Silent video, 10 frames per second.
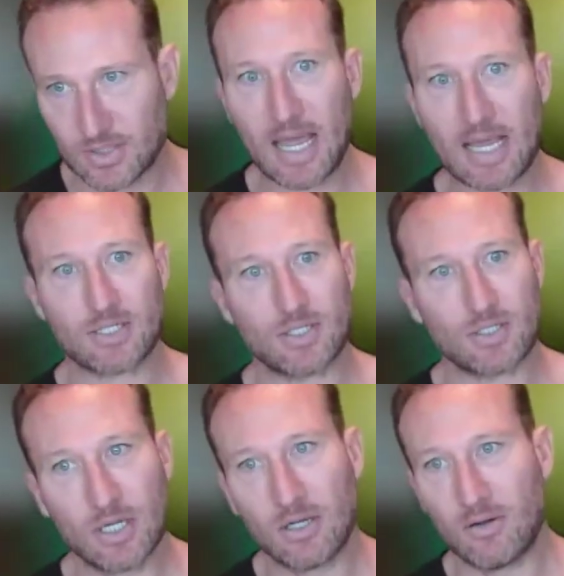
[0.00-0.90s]

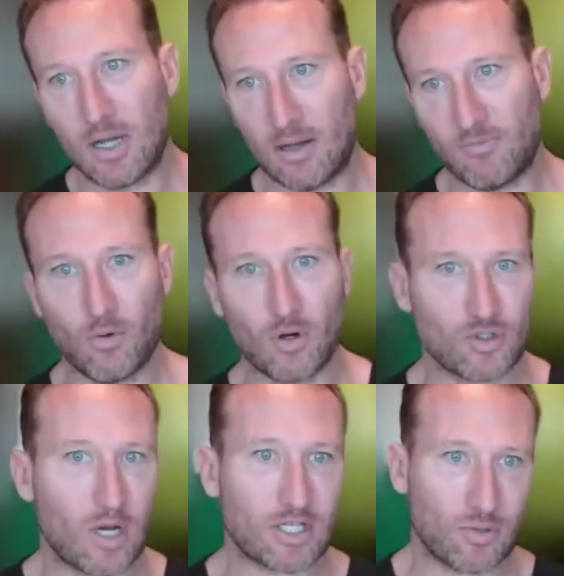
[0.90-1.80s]
taxes foreign
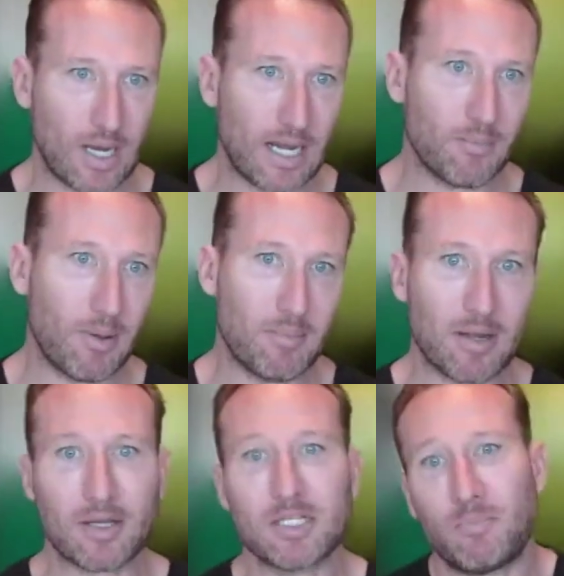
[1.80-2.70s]
trusts created by
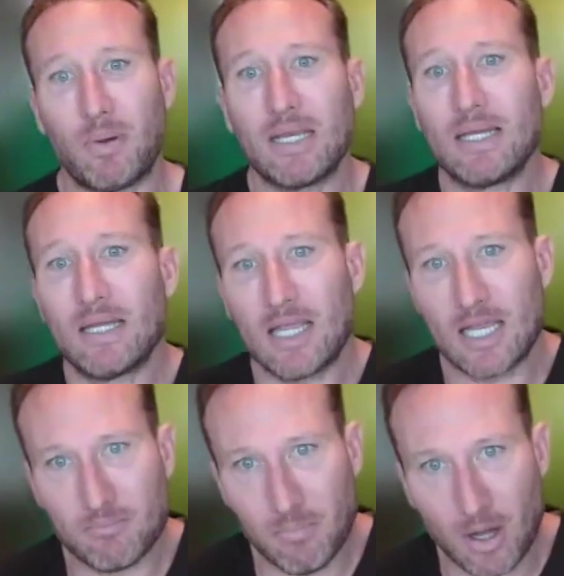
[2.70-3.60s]
Americans. But
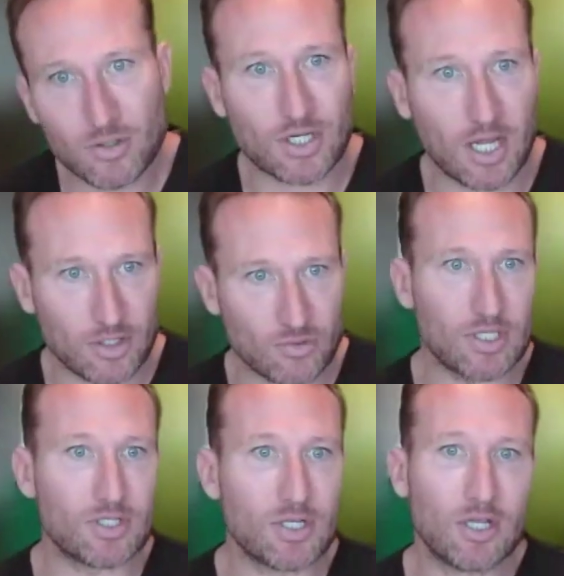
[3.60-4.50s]
in most countries,